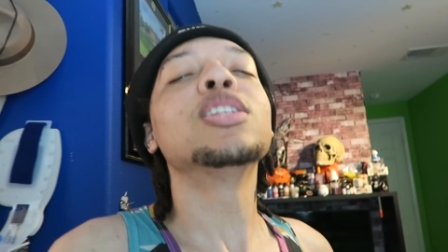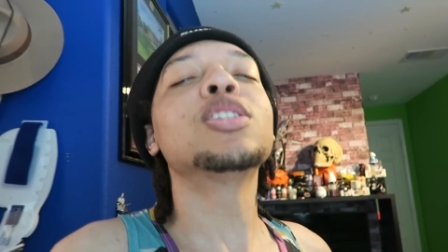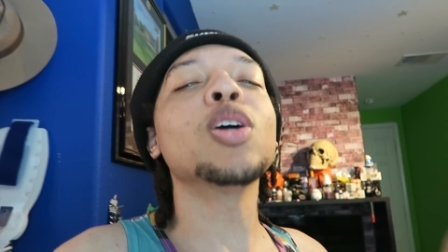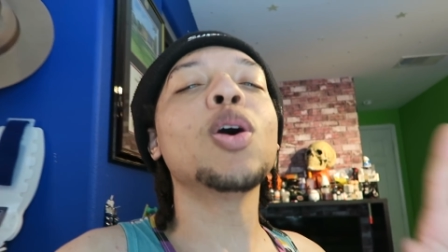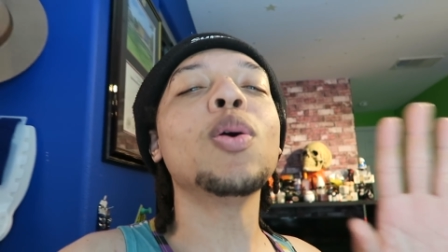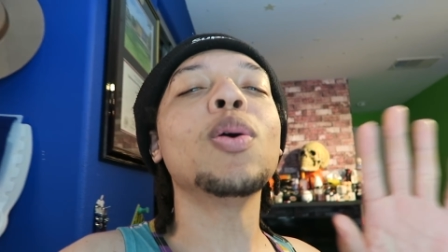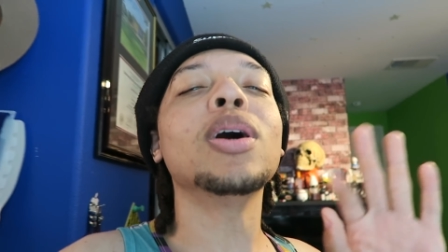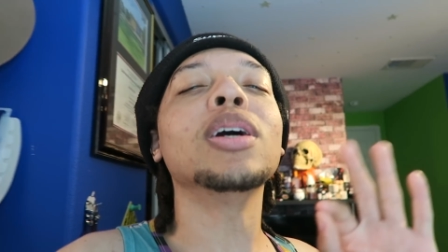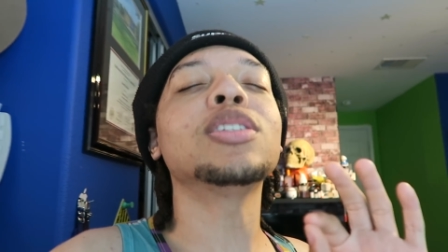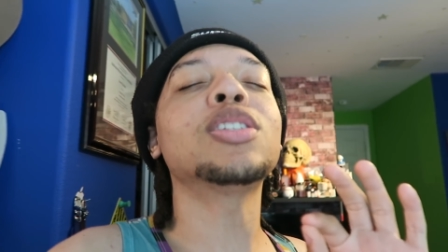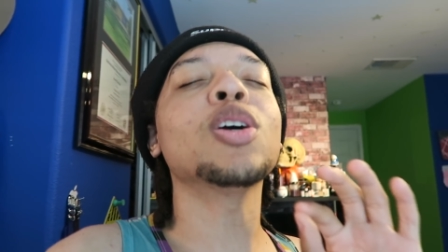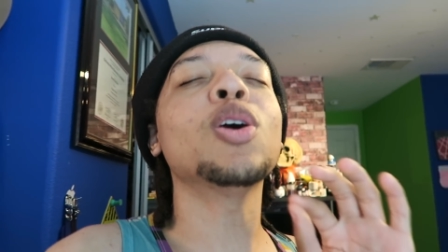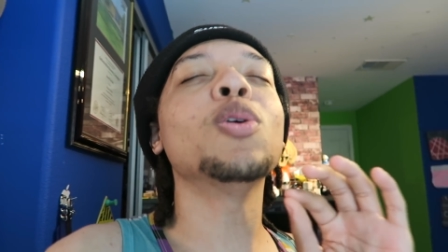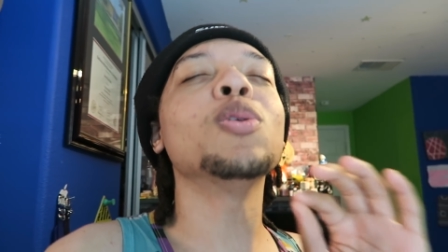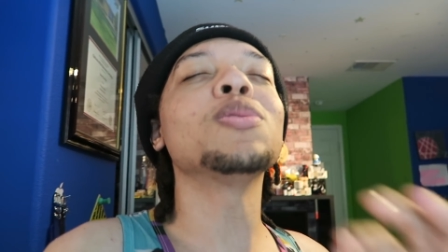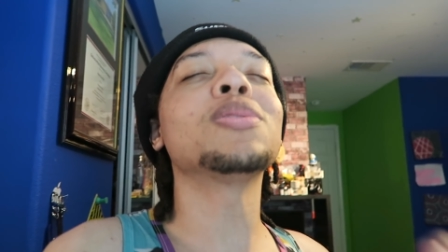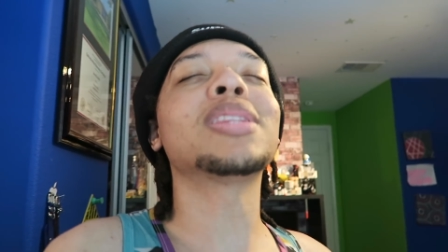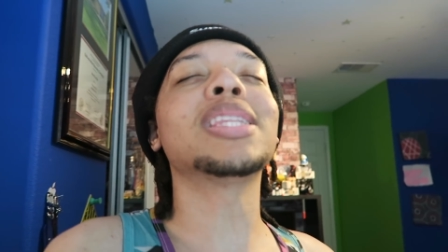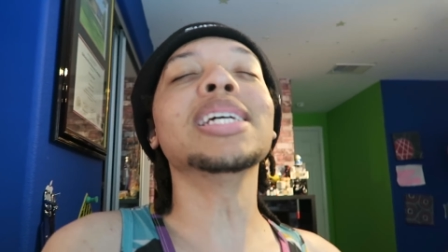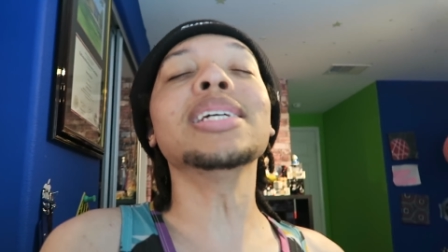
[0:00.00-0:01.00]
So
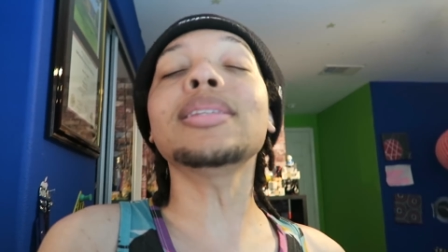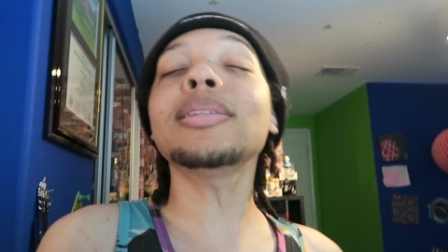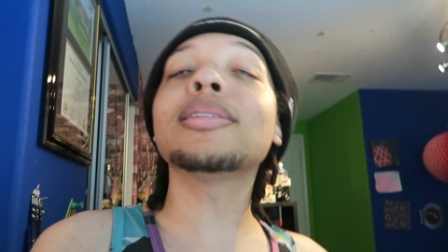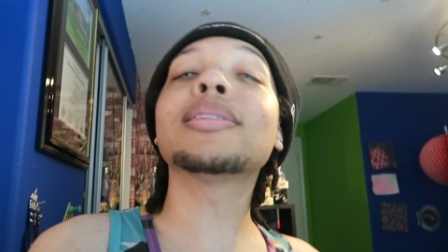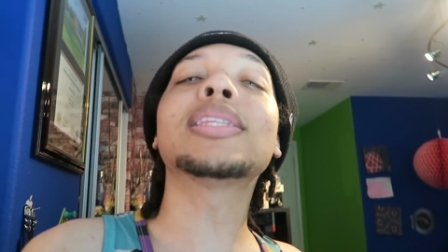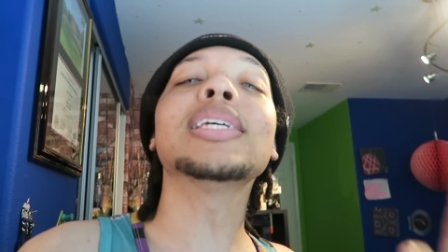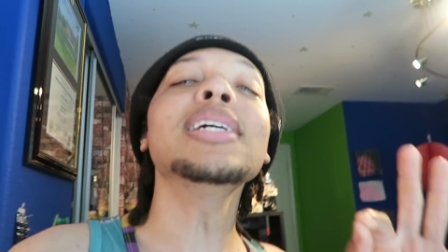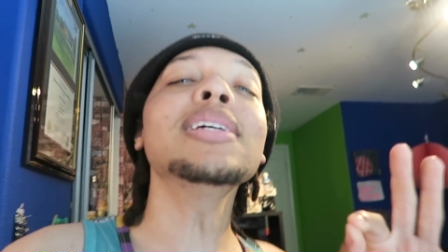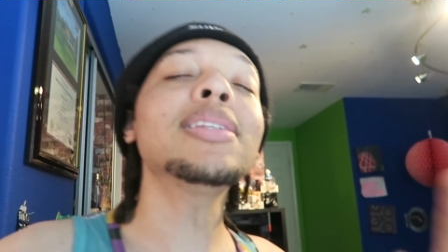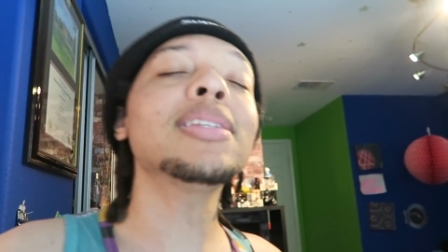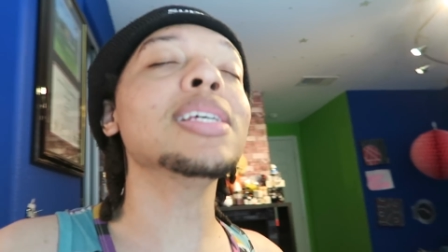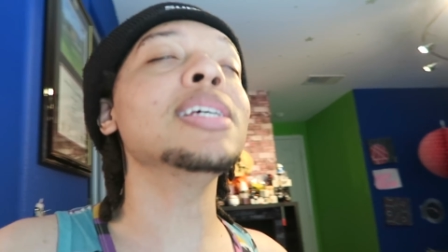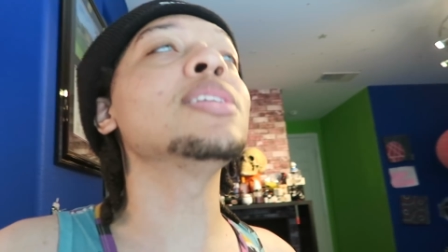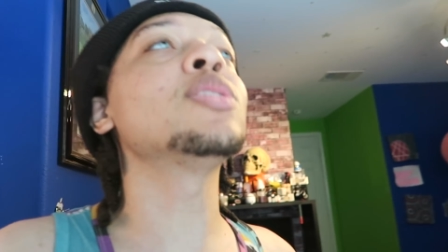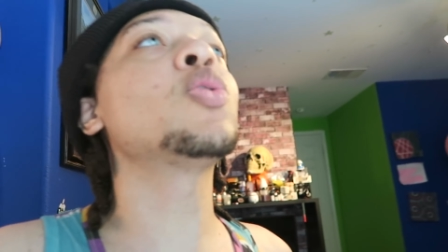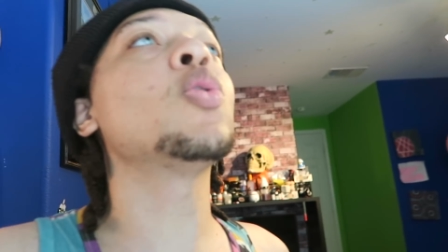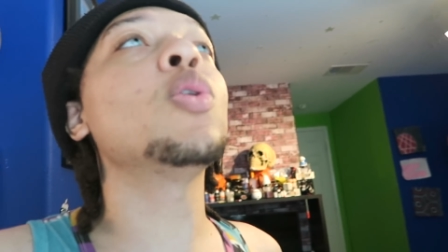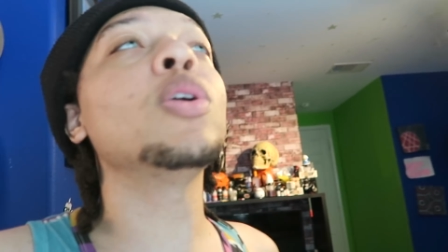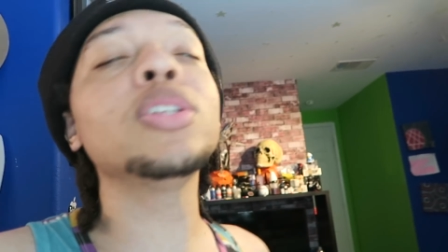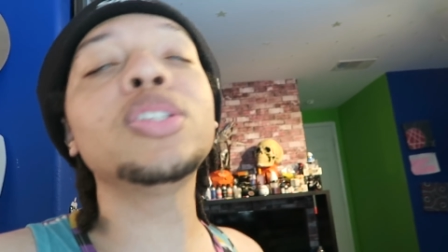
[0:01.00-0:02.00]
so this this
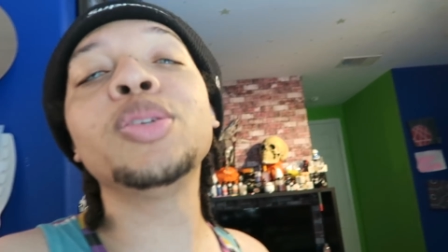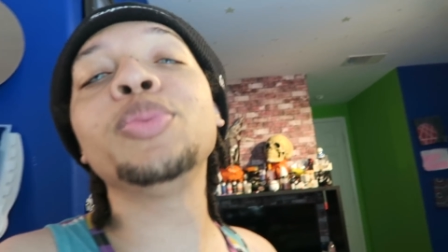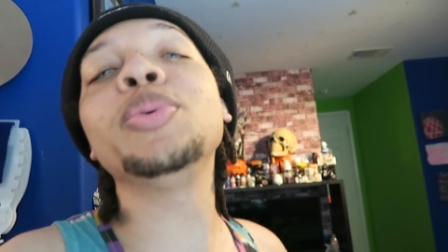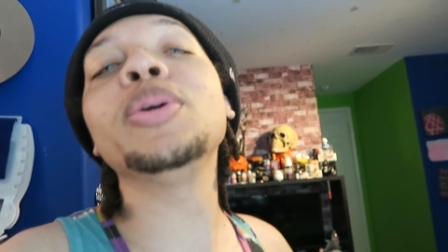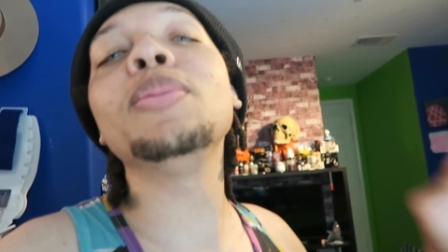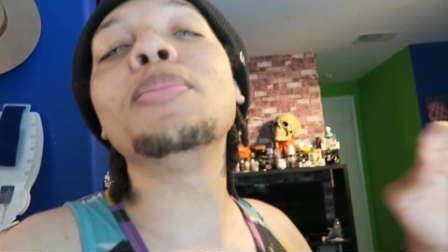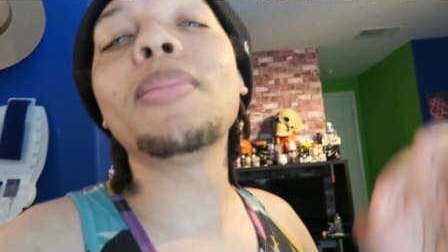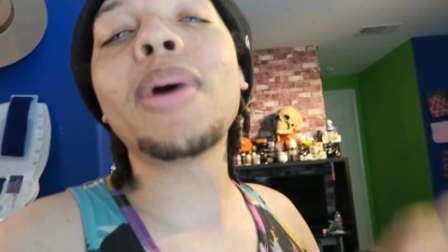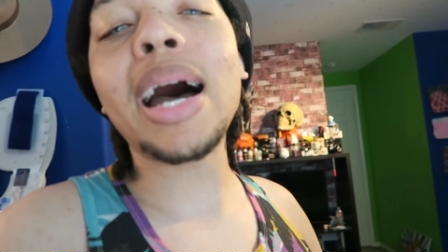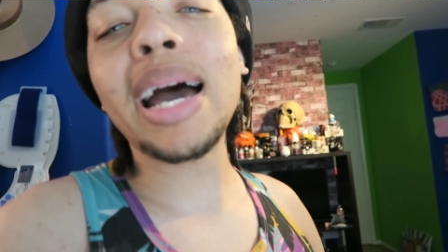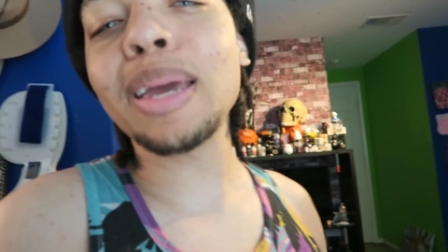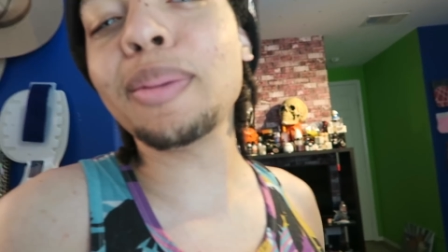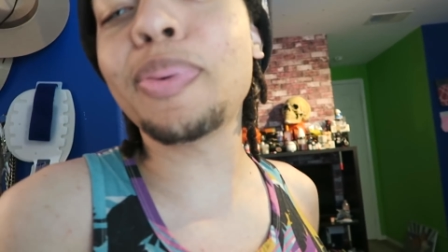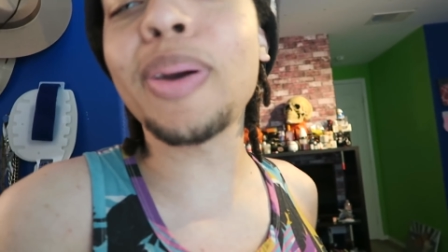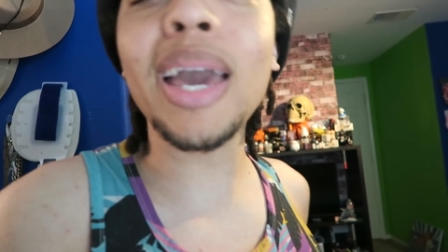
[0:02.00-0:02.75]
is going to be my